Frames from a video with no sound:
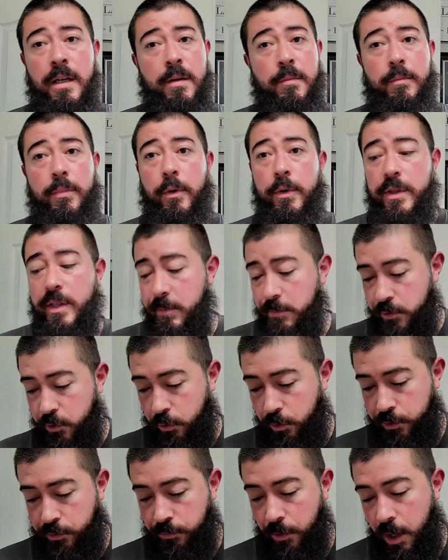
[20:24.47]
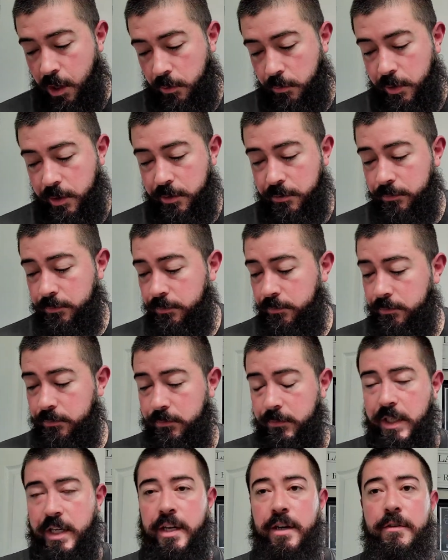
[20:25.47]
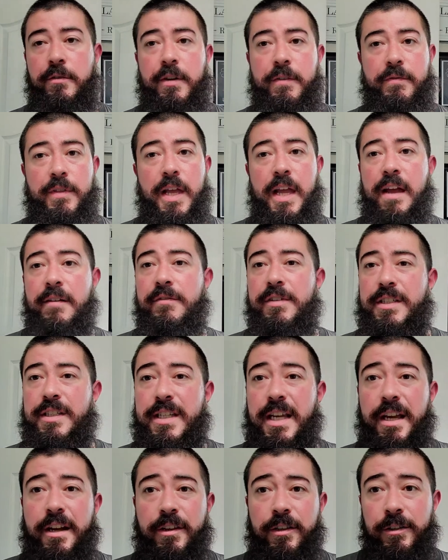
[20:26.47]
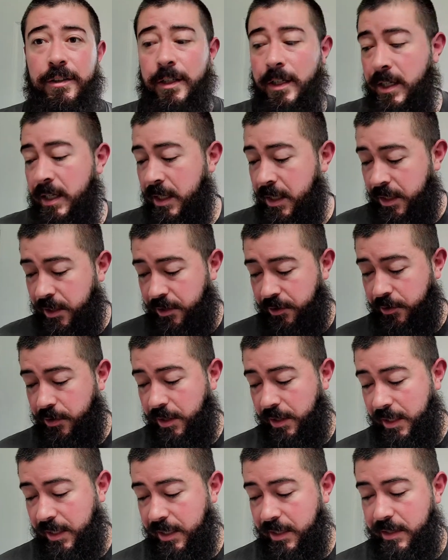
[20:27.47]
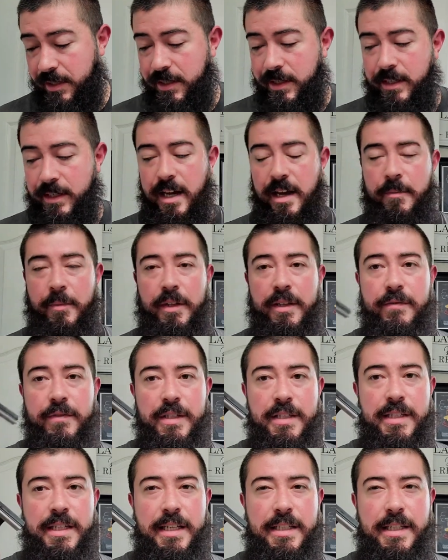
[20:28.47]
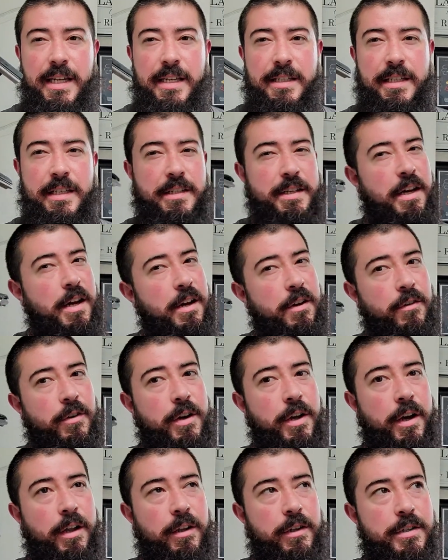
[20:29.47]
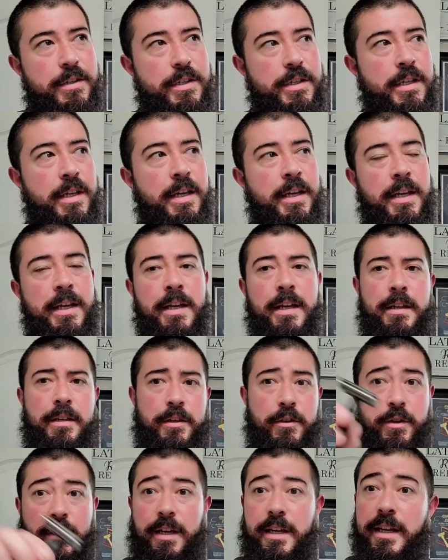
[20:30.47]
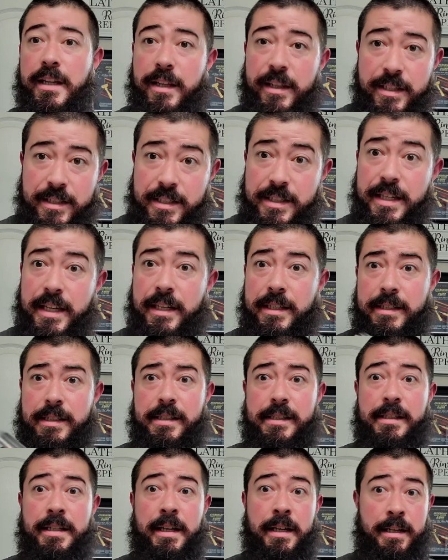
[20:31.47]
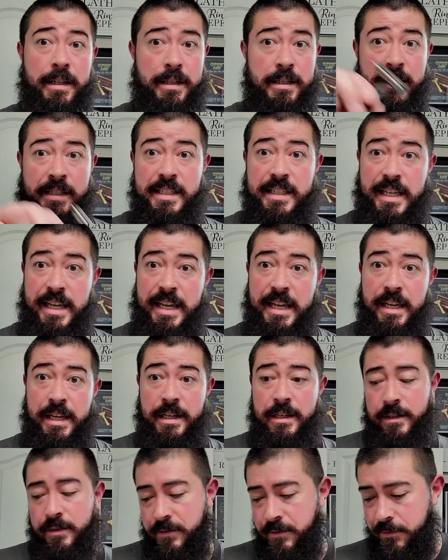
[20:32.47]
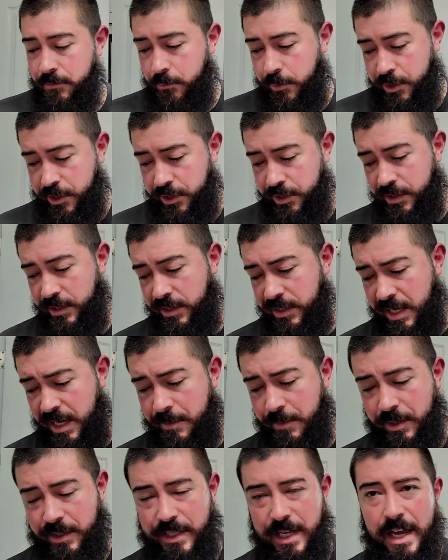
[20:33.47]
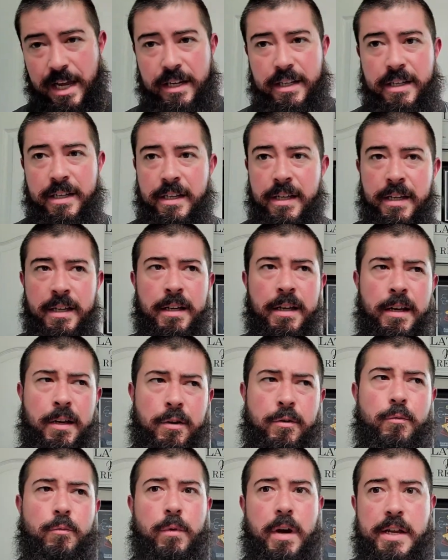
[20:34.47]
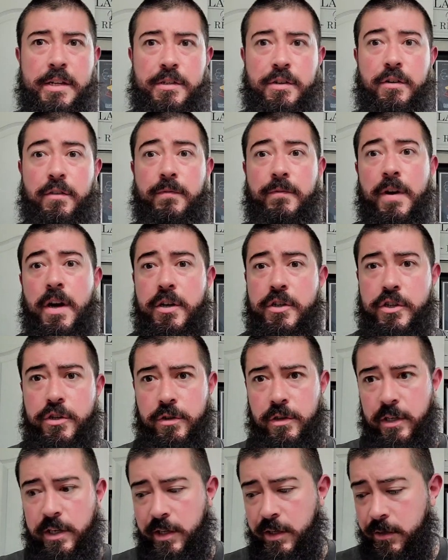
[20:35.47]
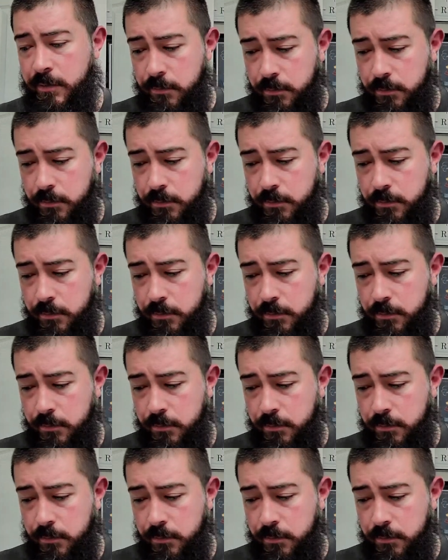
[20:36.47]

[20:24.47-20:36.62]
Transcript: point them towards Rockwell. You know, if they have a sale, you can get, I believe the 6S is $100. You could get the 6C, which is the same exact razor functionally,